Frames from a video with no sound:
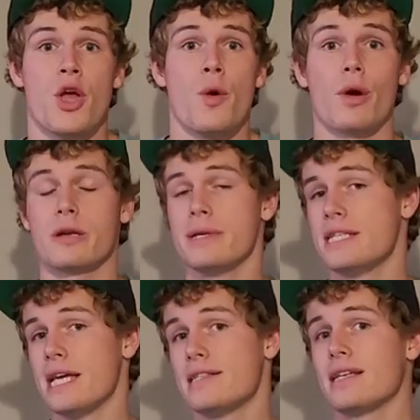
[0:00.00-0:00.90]
we're gonna be
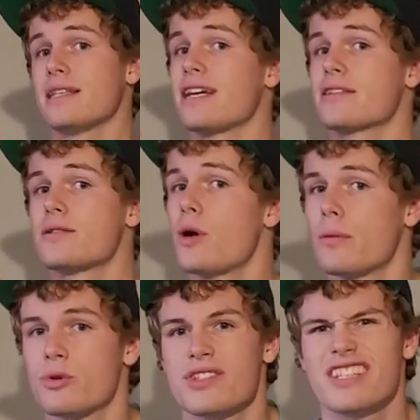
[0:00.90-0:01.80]
tasting it next to
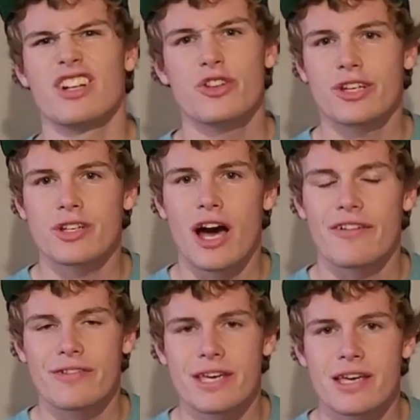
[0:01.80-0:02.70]
our Brazilian
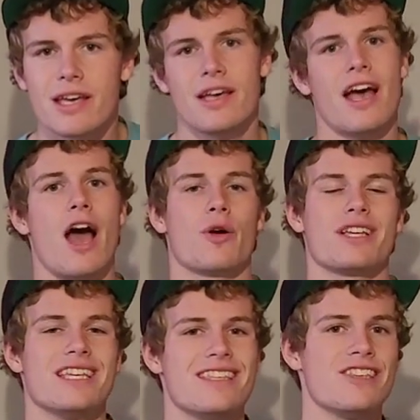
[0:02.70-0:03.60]
coffee,
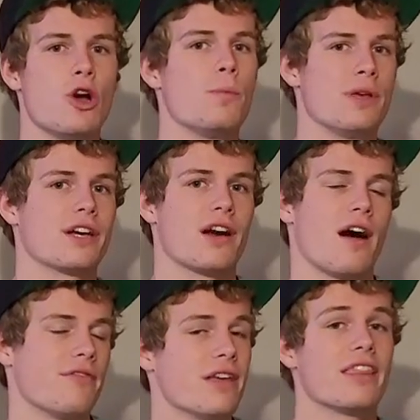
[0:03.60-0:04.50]
our Ethiopian
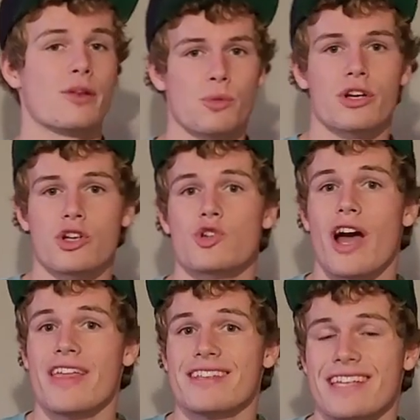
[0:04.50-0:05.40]
coffee, and then we're gonna
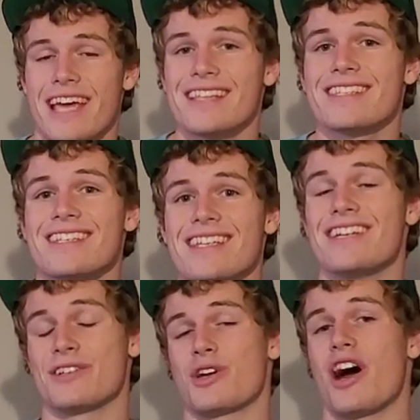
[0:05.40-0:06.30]
try the
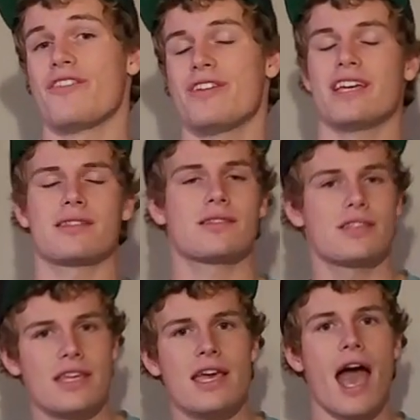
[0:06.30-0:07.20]
Tanzanian coffee and
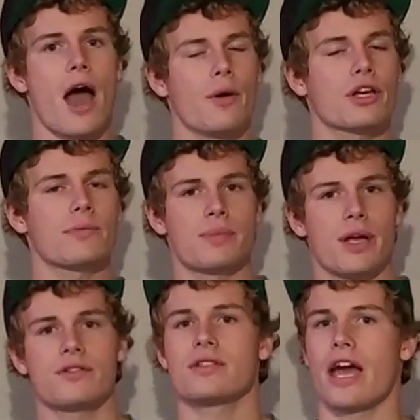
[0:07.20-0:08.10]
see how it
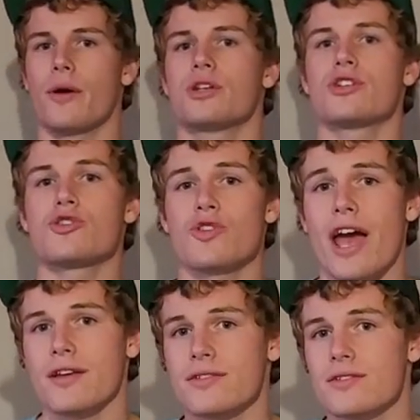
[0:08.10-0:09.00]
compares and how it
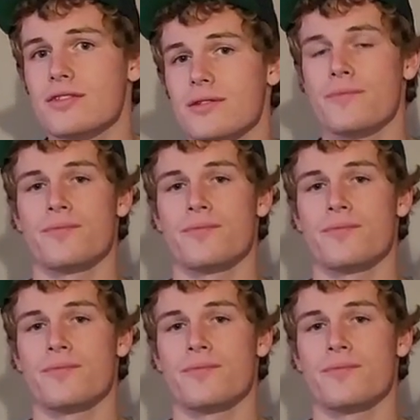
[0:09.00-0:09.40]
contrasts.